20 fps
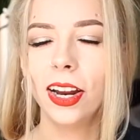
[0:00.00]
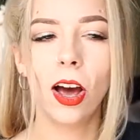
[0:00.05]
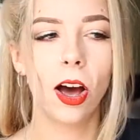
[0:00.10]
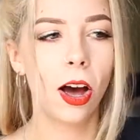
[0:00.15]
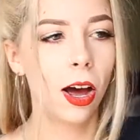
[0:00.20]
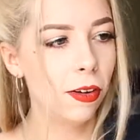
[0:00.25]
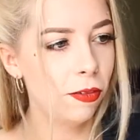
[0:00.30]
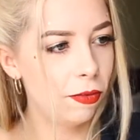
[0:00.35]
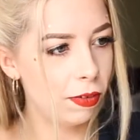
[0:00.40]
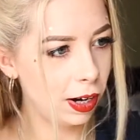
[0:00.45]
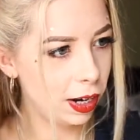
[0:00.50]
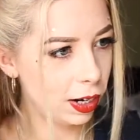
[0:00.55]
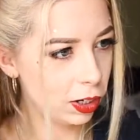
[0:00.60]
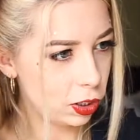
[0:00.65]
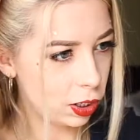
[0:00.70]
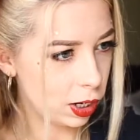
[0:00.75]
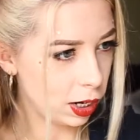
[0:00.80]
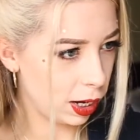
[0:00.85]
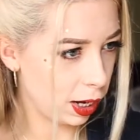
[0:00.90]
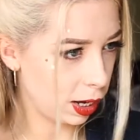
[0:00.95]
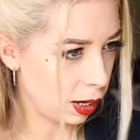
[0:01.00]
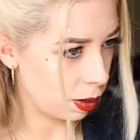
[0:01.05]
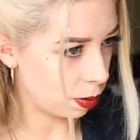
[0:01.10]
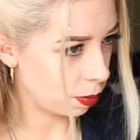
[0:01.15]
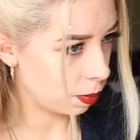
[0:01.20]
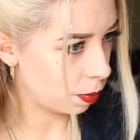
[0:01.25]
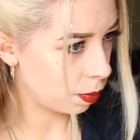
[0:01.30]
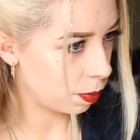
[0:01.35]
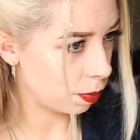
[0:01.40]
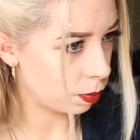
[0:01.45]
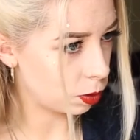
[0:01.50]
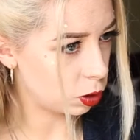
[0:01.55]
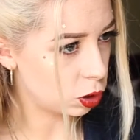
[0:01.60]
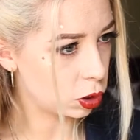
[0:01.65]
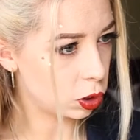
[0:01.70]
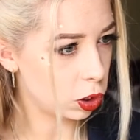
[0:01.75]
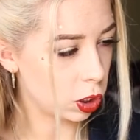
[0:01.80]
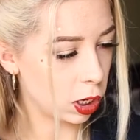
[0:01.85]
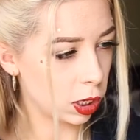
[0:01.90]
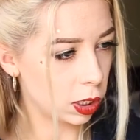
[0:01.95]
I've literally
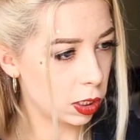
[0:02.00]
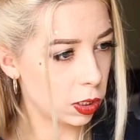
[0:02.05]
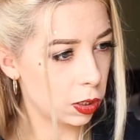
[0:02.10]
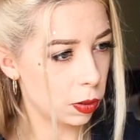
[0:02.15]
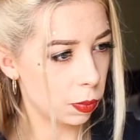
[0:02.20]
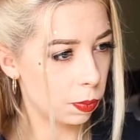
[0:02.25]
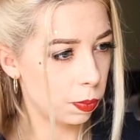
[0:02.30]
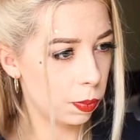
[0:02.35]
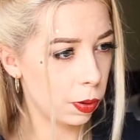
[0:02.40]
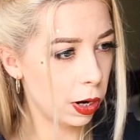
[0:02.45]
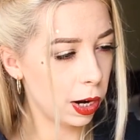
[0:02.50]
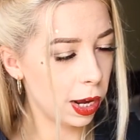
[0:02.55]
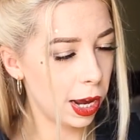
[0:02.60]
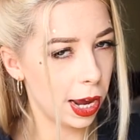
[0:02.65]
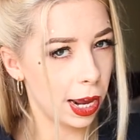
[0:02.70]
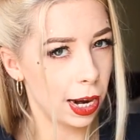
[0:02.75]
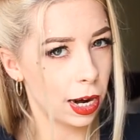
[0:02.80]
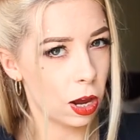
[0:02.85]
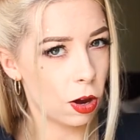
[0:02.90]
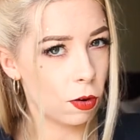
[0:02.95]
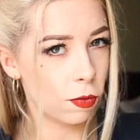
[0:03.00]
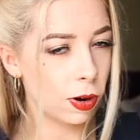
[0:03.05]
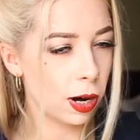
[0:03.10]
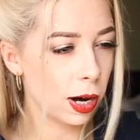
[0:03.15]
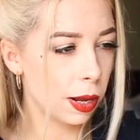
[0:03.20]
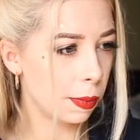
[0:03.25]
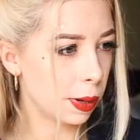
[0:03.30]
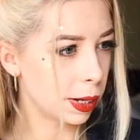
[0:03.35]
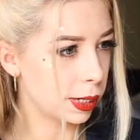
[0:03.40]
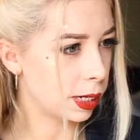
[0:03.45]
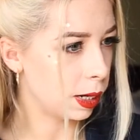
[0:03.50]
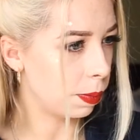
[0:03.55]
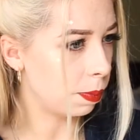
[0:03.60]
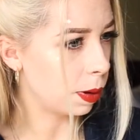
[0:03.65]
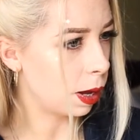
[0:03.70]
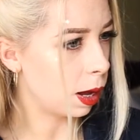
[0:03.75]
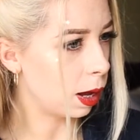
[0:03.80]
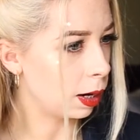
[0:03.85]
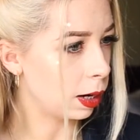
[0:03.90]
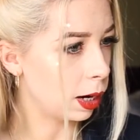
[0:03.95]
just put it in a really messy
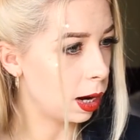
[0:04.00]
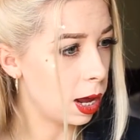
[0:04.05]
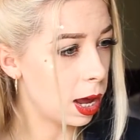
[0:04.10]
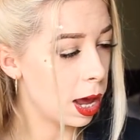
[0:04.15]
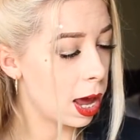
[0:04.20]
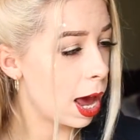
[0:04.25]
bun